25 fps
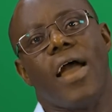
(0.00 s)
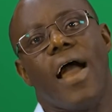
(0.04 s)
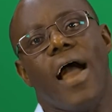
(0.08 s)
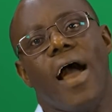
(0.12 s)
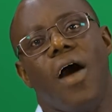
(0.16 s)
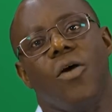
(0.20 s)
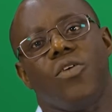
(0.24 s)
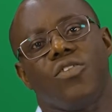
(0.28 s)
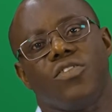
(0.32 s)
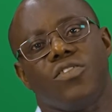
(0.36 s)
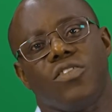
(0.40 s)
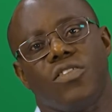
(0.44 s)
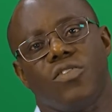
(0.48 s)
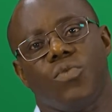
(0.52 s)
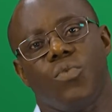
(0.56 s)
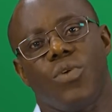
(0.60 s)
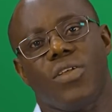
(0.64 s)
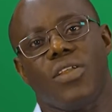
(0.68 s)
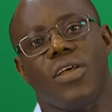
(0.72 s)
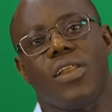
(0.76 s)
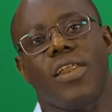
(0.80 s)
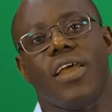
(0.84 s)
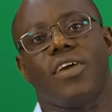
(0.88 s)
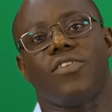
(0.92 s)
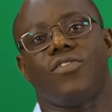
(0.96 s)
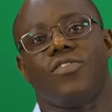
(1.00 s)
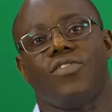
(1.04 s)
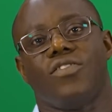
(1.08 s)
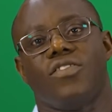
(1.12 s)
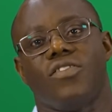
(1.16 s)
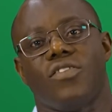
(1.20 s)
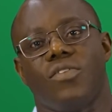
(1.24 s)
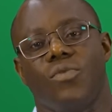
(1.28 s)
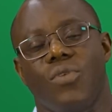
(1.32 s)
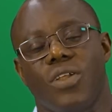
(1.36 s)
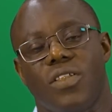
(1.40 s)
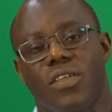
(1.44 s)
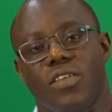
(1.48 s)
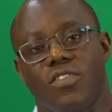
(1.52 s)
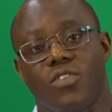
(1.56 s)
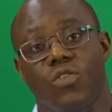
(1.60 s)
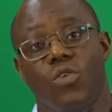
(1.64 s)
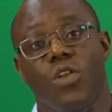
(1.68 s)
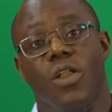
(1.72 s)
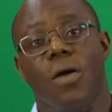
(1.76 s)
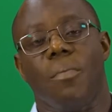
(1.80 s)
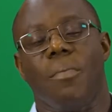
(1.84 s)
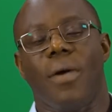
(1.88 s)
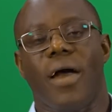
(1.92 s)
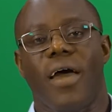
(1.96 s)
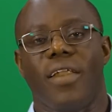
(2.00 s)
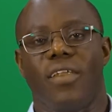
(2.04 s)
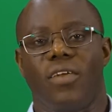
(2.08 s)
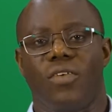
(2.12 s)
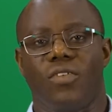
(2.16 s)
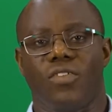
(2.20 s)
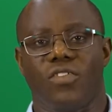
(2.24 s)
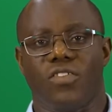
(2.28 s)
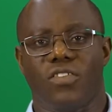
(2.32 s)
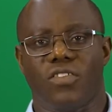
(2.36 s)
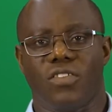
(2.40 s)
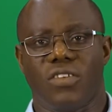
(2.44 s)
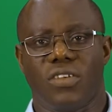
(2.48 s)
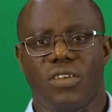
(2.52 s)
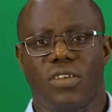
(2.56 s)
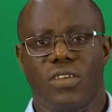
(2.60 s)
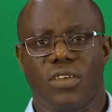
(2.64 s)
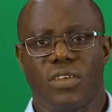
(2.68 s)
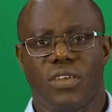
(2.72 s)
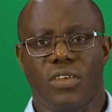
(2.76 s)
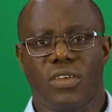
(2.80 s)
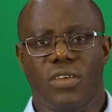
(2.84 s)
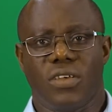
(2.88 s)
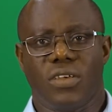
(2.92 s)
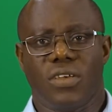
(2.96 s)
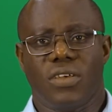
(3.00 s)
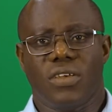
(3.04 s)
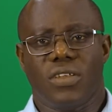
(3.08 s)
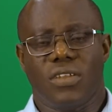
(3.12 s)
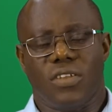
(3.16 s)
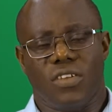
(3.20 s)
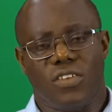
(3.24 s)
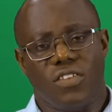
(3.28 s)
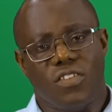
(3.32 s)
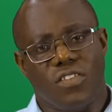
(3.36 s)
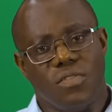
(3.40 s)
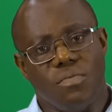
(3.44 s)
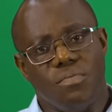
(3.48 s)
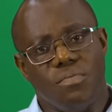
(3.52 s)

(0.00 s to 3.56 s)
houses with electricity, with solar panels. This